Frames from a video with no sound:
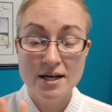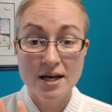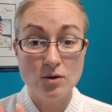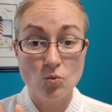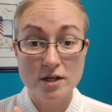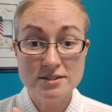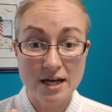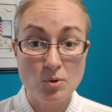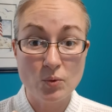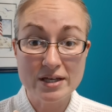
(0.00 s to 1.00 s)
And 1
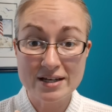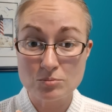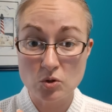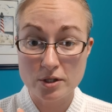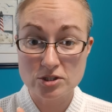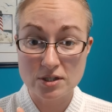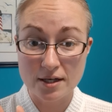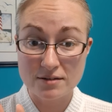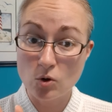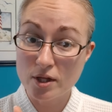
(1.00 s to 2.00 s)
time a week, I'm going to
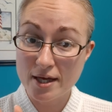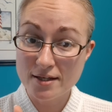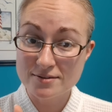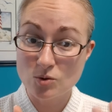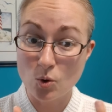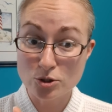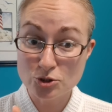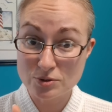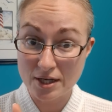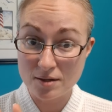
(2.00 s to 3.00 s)
exfoliate, or
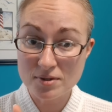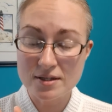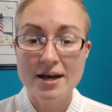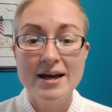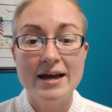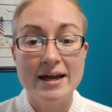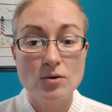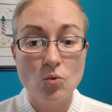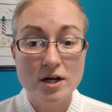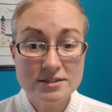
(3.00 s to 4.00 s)
2 times,
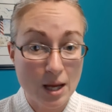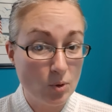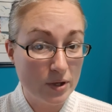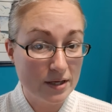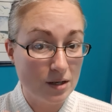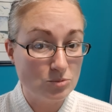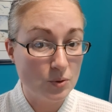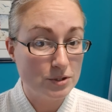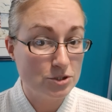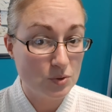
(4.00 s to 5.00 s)
and 1 time a week, I'm
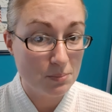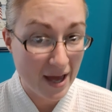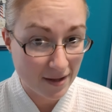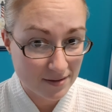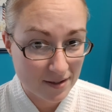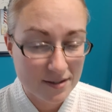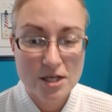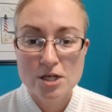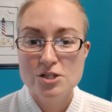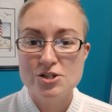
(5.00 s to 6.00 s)
going to do a mask.
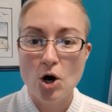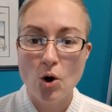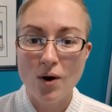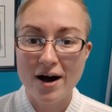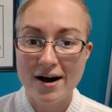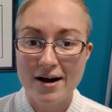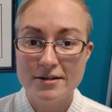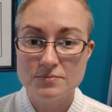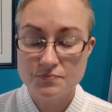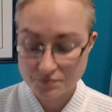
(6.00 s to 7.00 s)
So
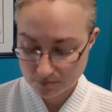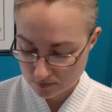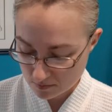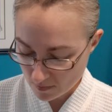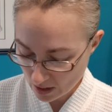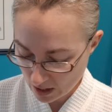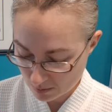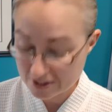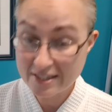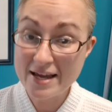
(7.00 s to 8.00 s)
on
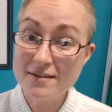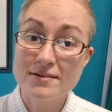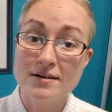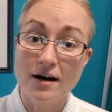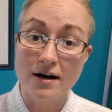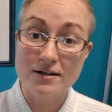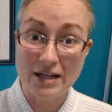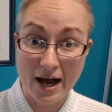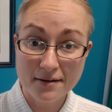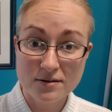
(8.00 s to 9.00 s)
today's
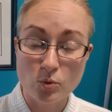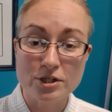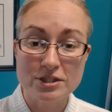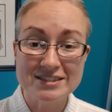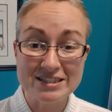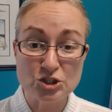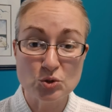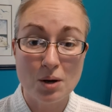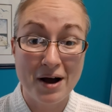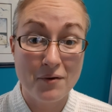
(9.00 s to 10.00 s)
class, we're going to teach you
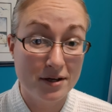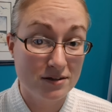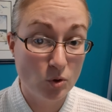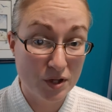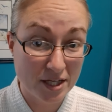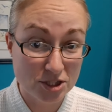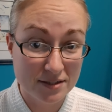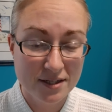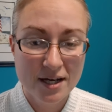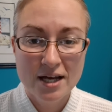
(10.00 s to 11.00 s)
about exfoliation.
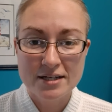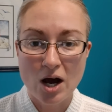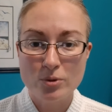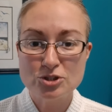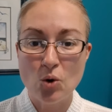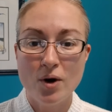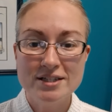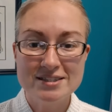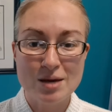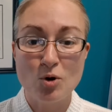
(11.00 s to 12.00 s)
Now, we don't want
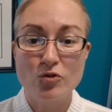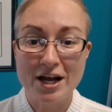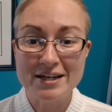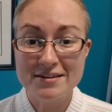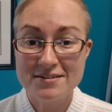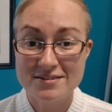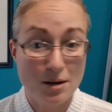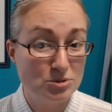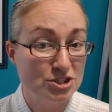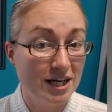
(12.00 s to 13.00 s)
to skip over any of the
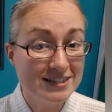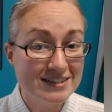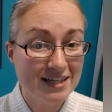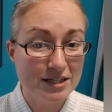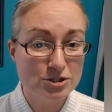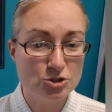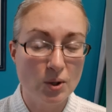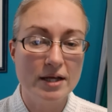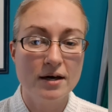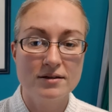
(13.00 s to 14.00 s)
steps, just in case you're
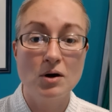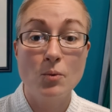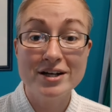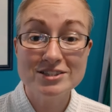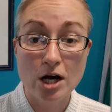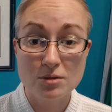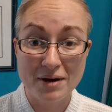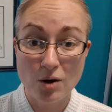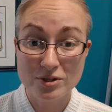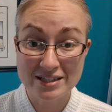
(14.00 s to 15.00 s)
joining us. So I want to talk
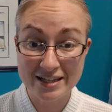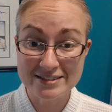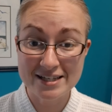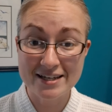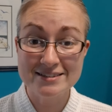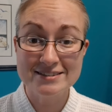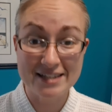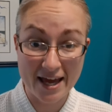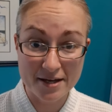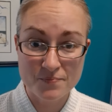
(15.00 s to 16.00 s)
about cleansing
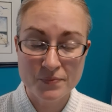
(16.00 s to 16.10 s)
today.